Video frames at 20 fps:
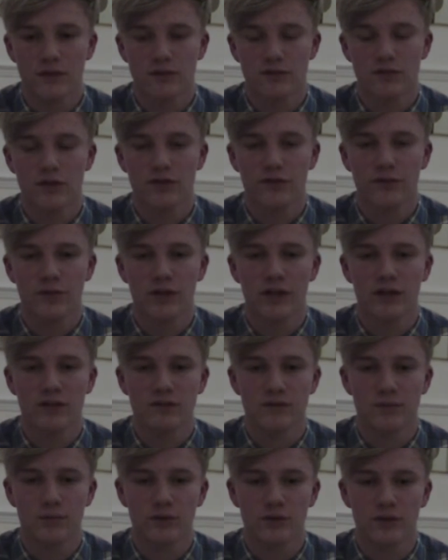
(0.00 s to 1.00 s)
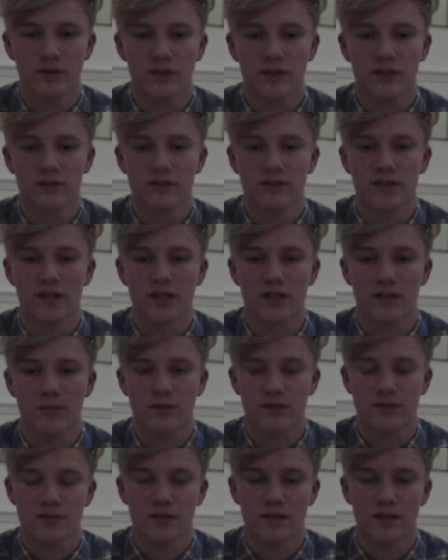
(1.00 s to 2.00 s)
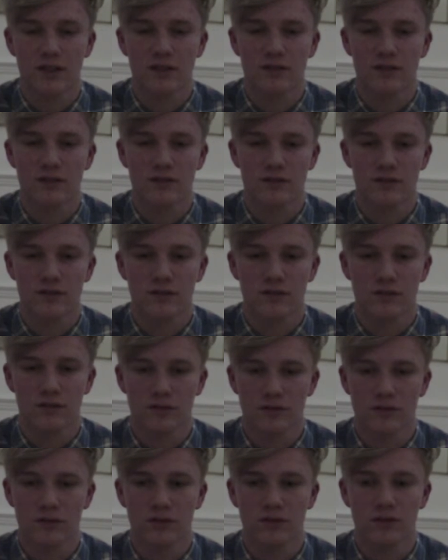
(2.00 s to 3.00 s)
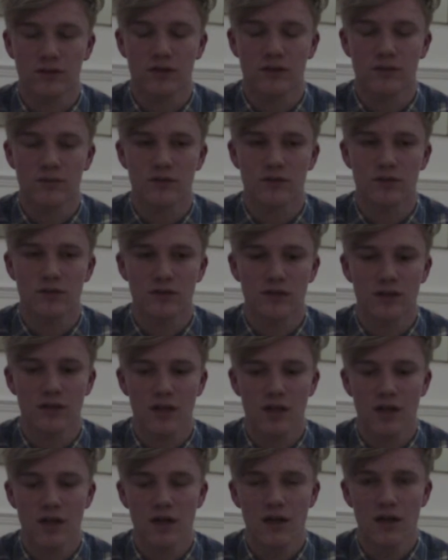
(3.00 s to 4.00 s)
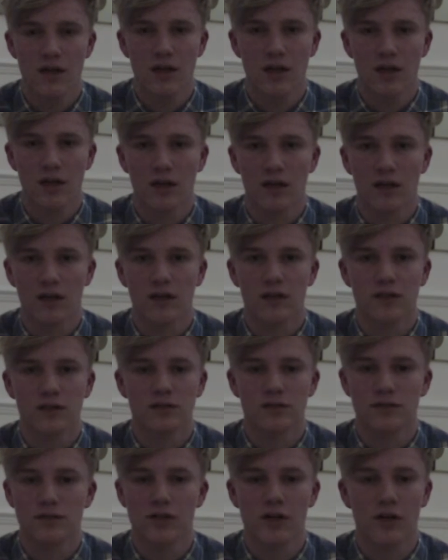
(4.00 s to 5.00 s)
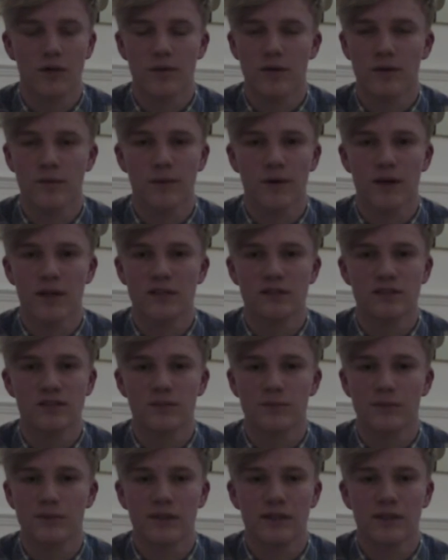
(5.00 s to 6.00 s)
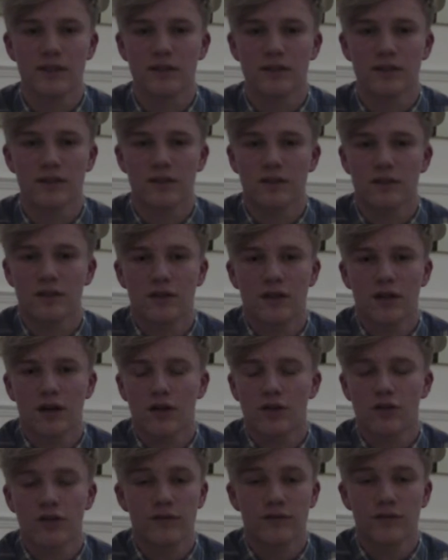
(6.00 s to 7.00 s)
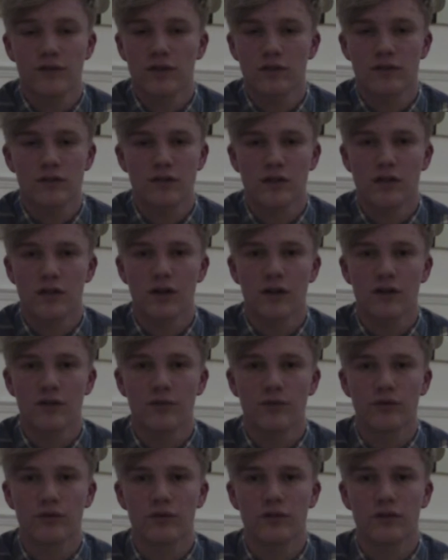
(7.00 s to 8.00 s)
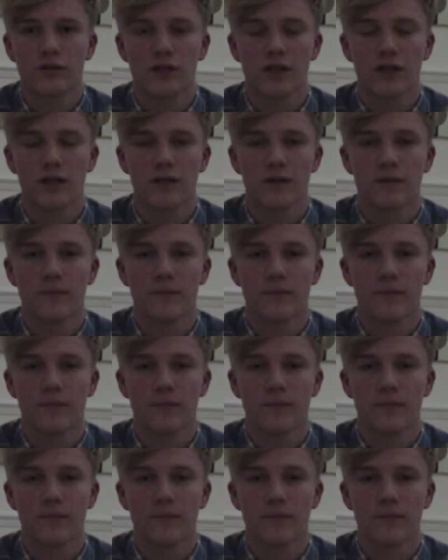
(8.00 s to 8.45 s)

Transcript: software to put things together, presentations and documents. It's just copy and paste simply. I could have used a lot more